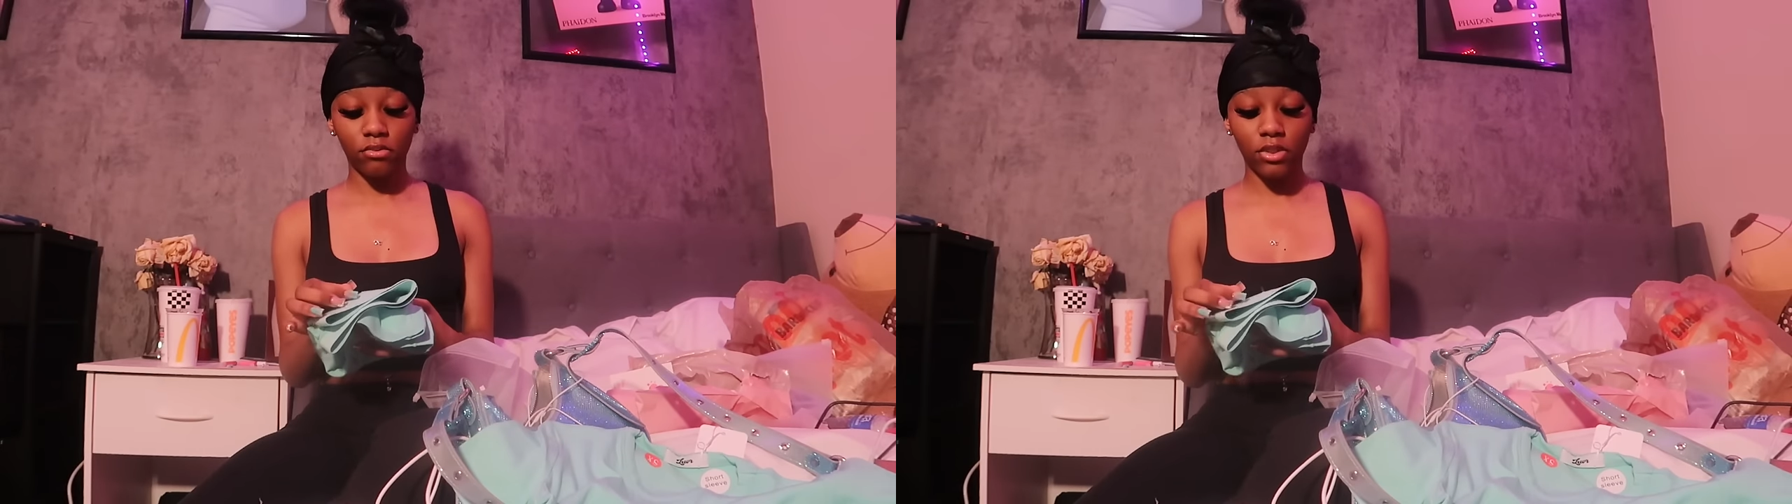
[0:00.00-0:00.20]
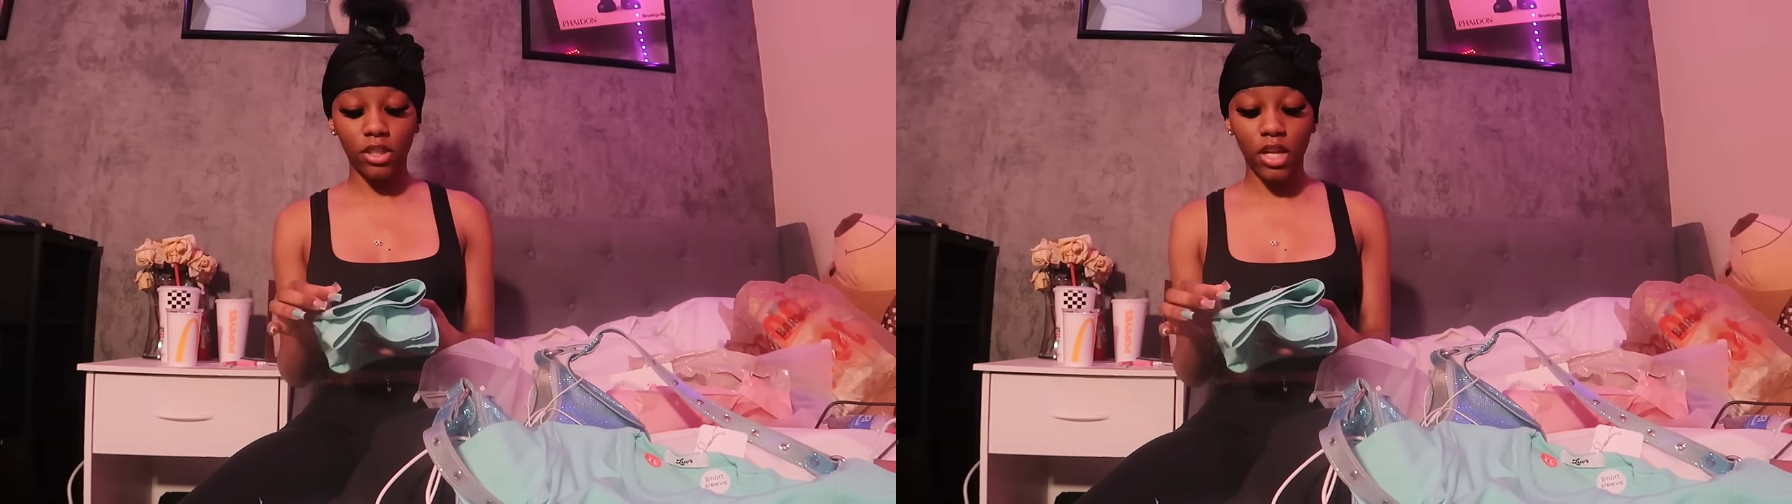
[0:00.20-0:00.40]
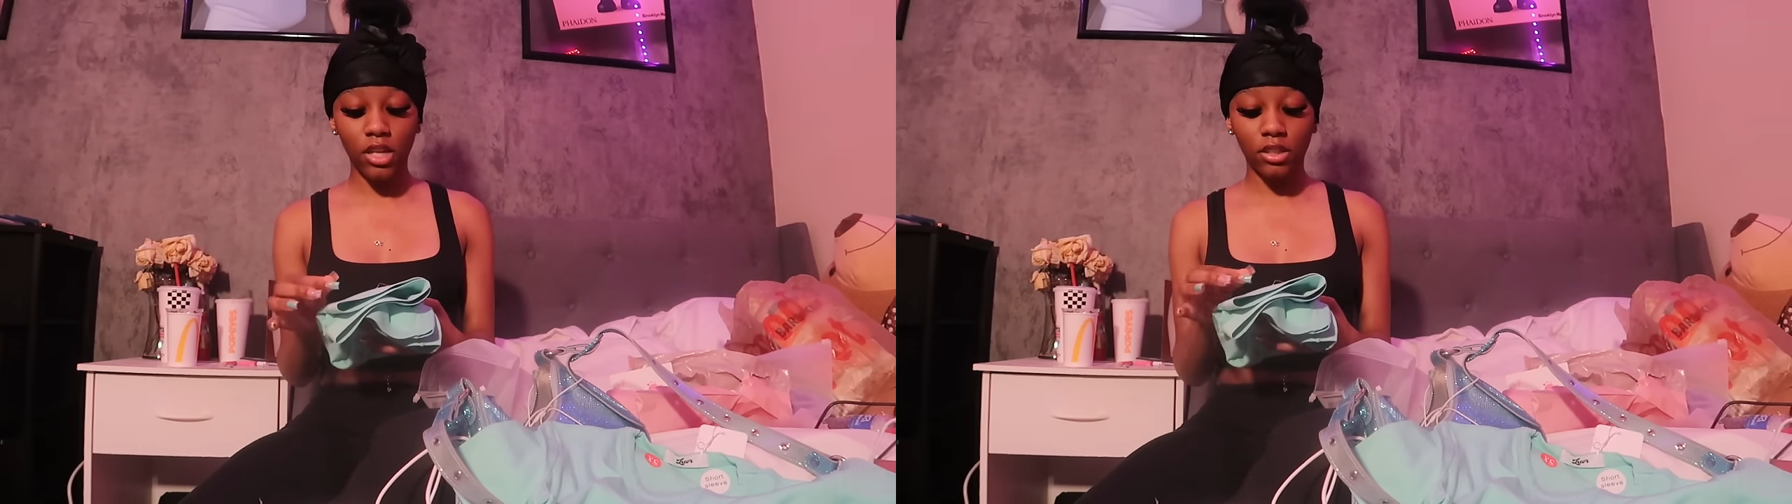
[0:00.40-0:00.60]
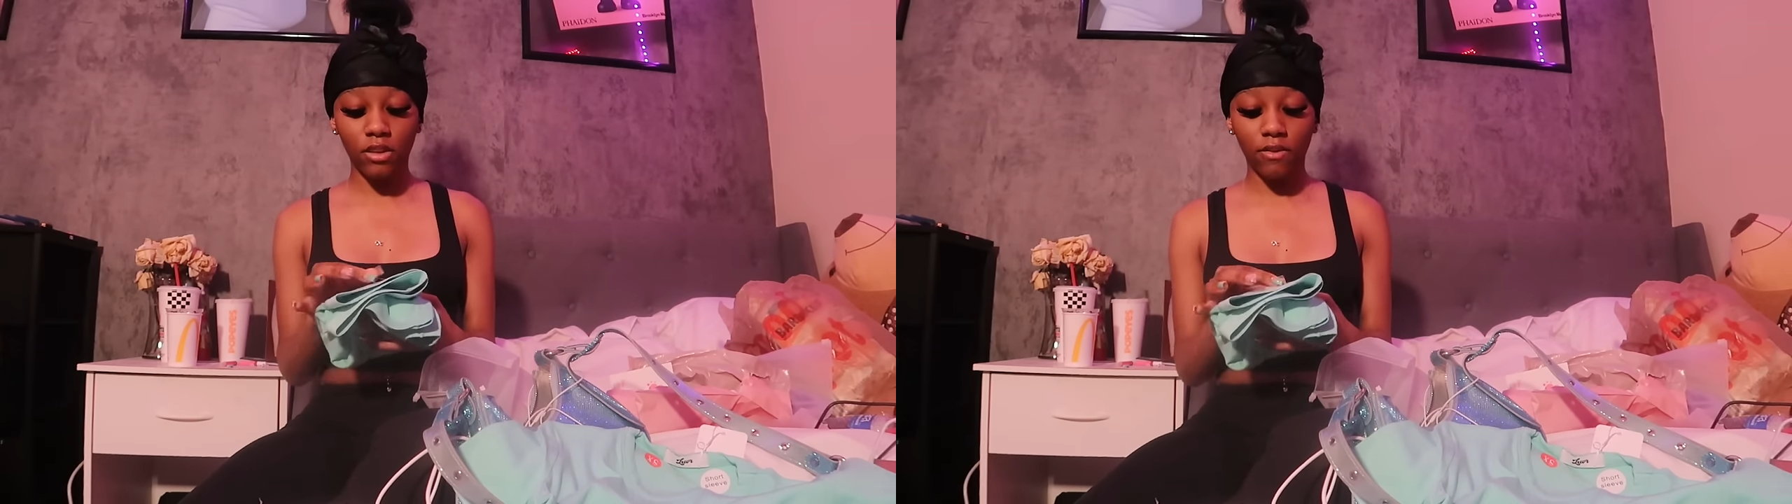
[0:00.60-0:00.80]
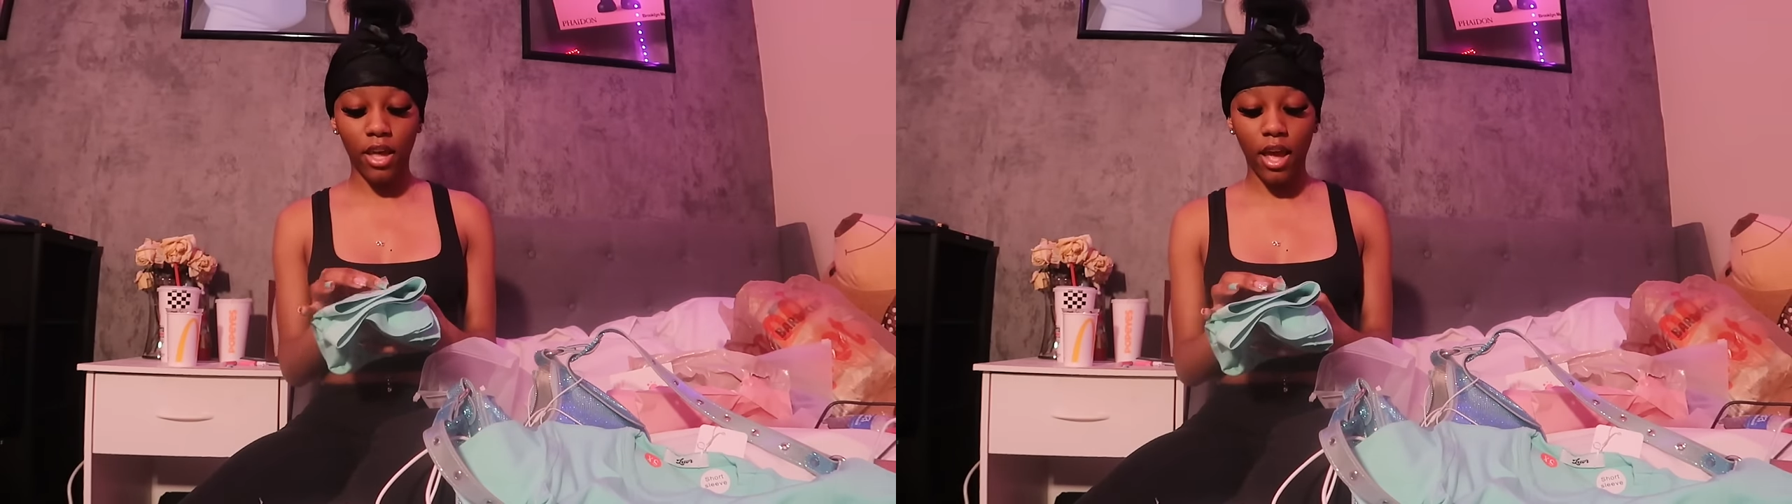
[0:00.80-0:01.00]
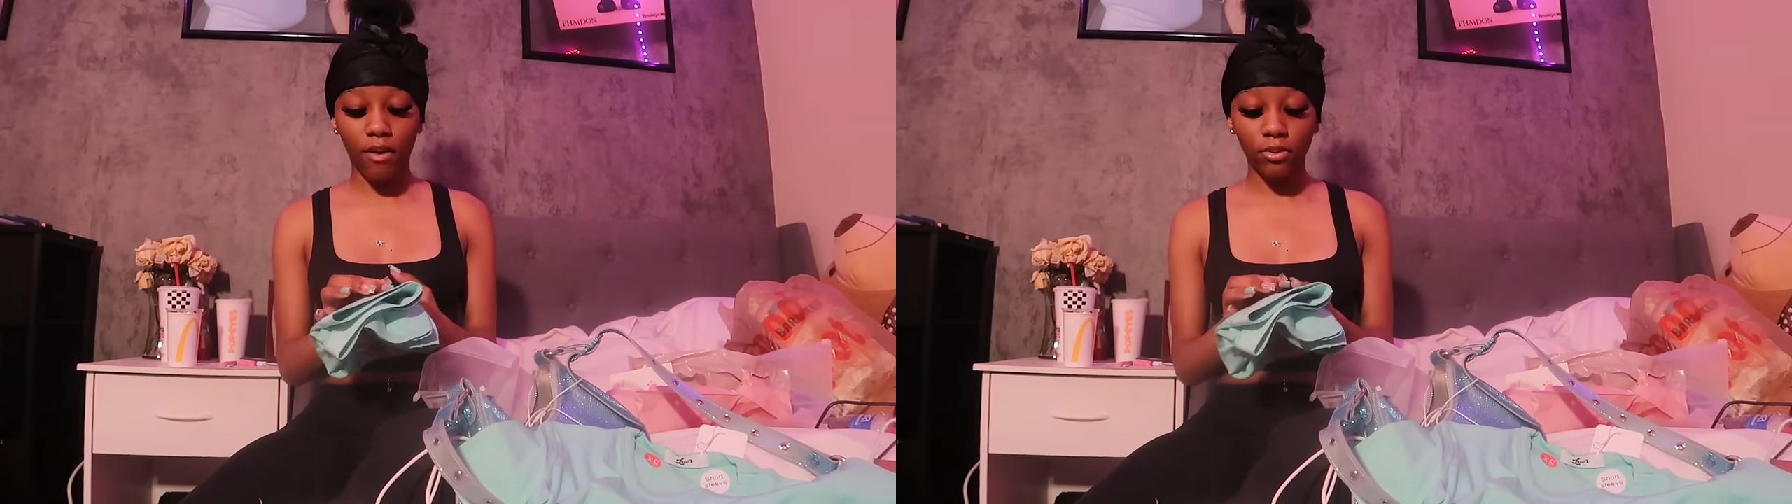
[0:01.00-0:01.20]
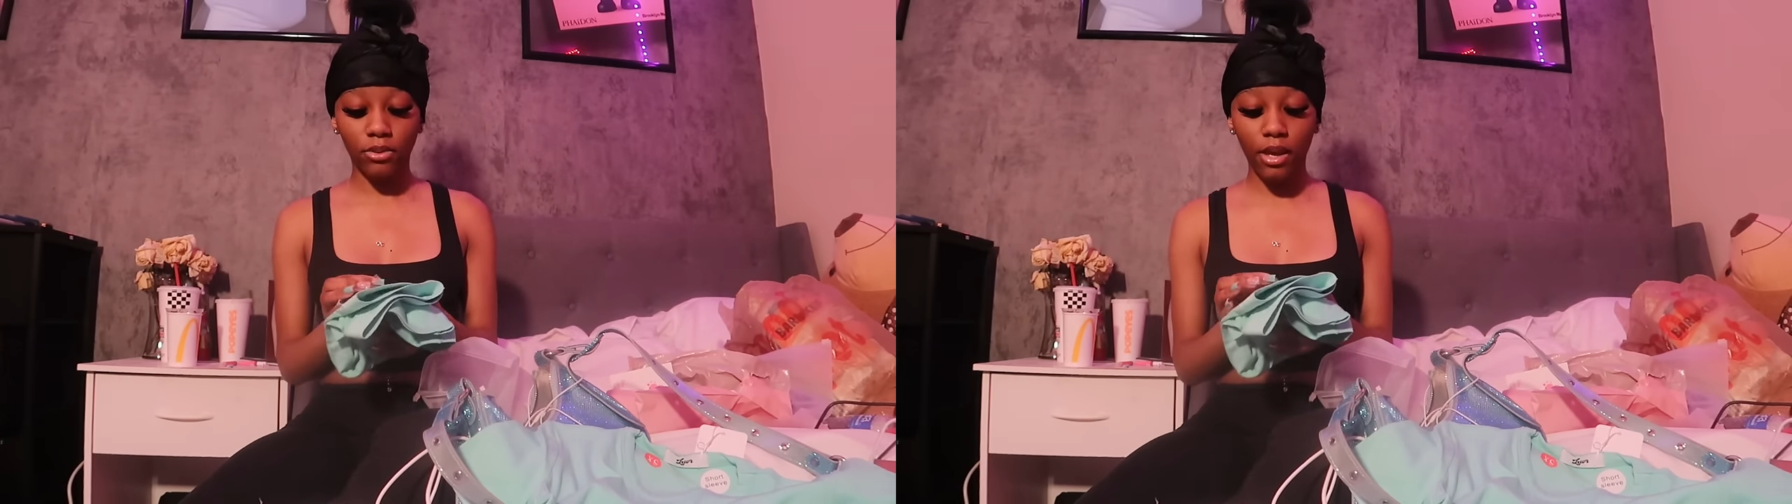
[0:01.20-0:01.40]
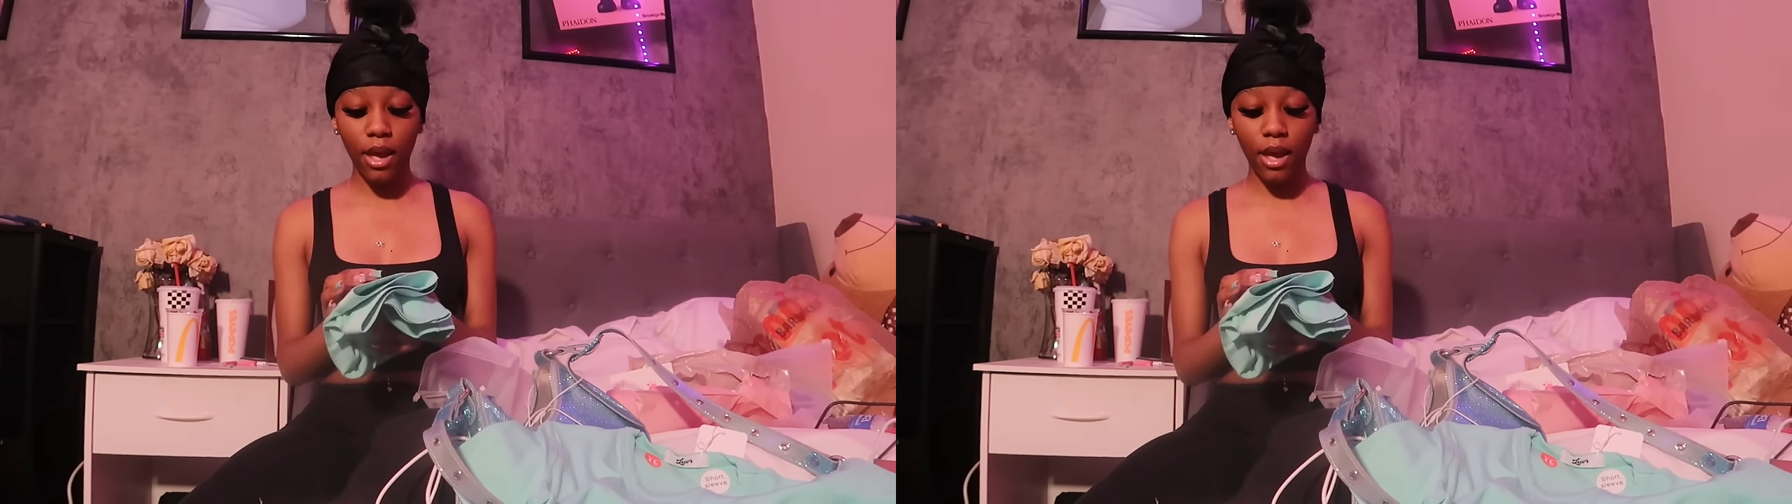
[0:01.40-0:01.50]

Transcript: with a lot of stuff that was